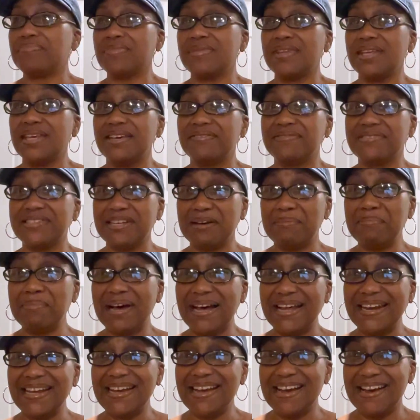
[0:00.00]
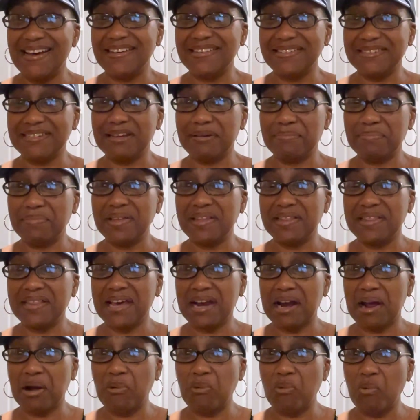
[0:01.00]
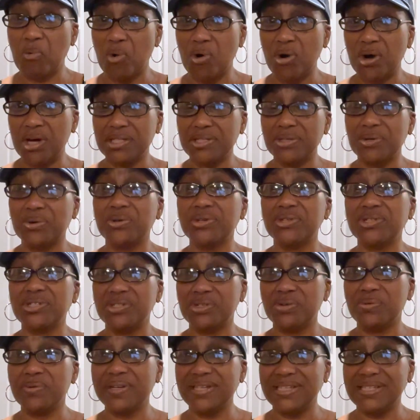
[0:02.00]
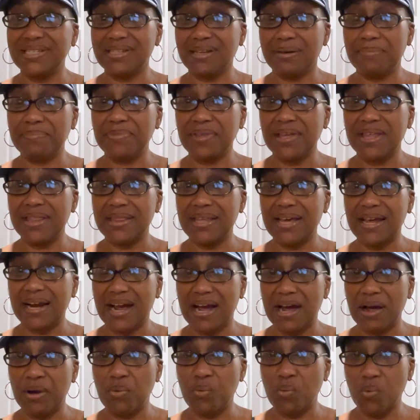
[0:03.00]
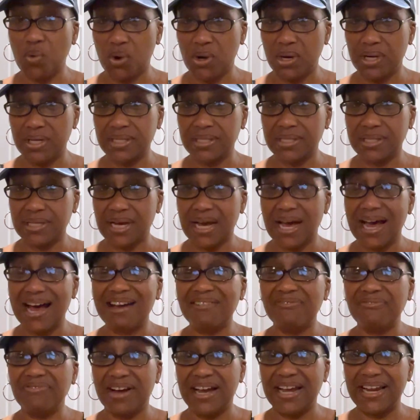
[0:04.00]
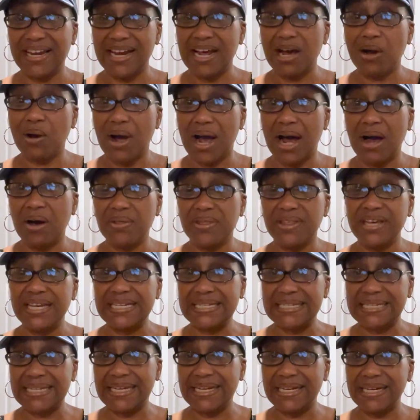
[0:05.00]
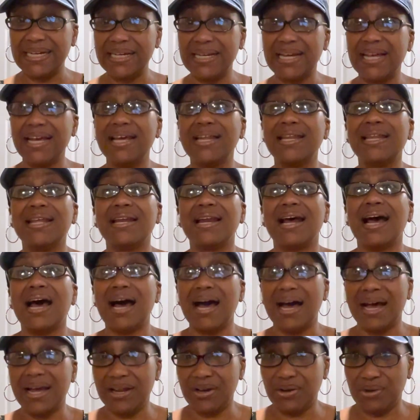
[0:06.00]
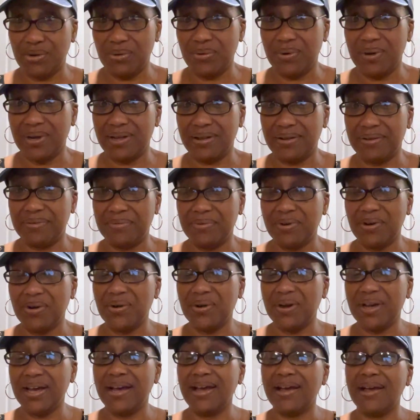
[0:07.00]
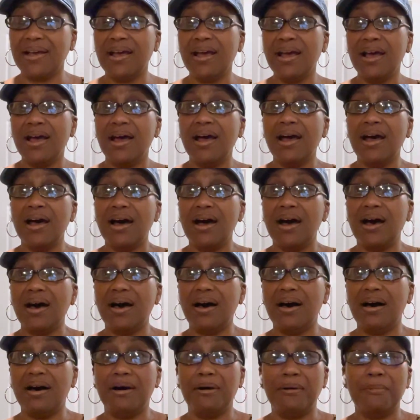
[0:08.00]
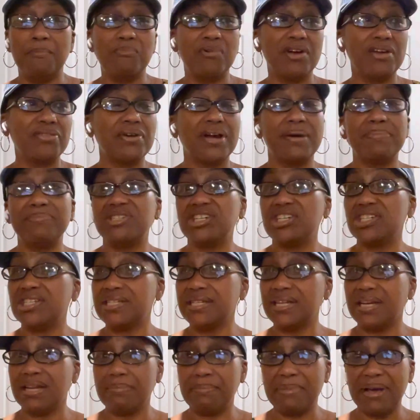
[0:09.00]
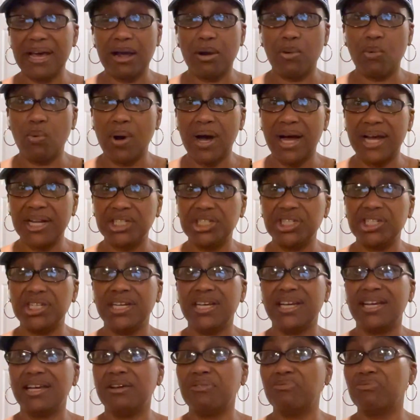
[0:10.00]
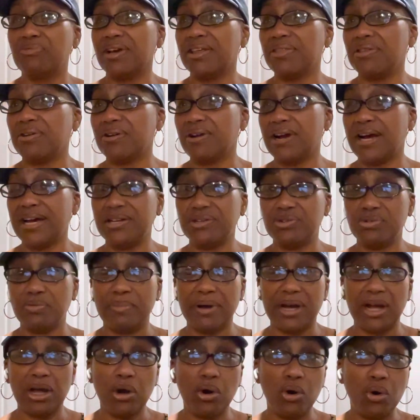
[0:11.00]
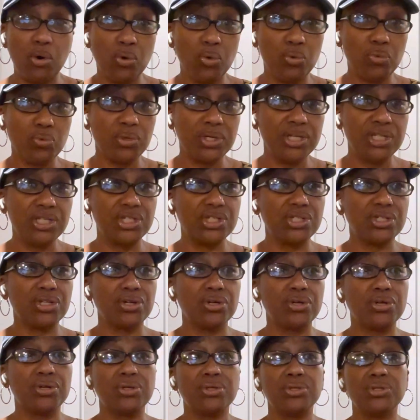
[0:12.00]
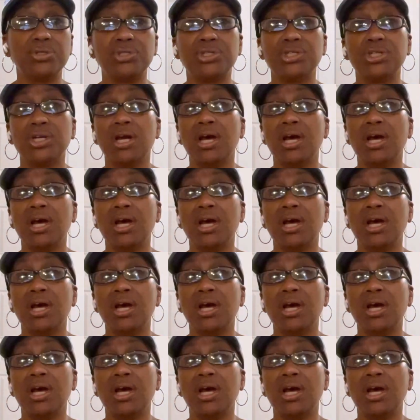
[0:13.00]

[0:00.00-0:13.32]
If somebody has something that I want or is doing something that I want, I find out how they did it and then I do it, okay? Whether I'm just sitting back watching, whether I do my own research,